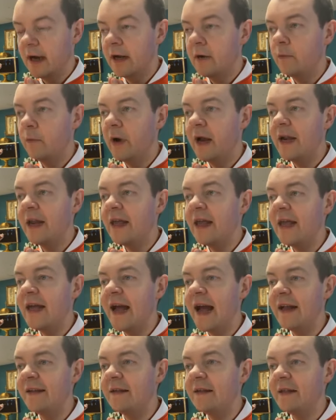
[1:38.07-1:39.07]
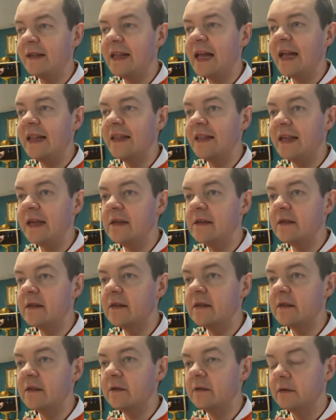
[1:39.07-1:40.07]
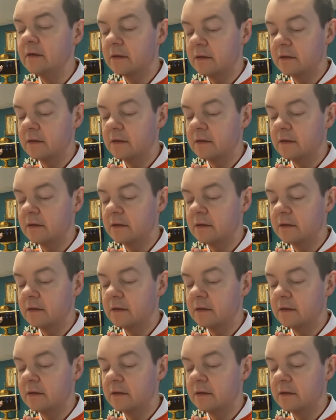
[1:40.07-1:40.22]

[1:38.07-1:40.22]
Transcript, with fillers: And when he had said this,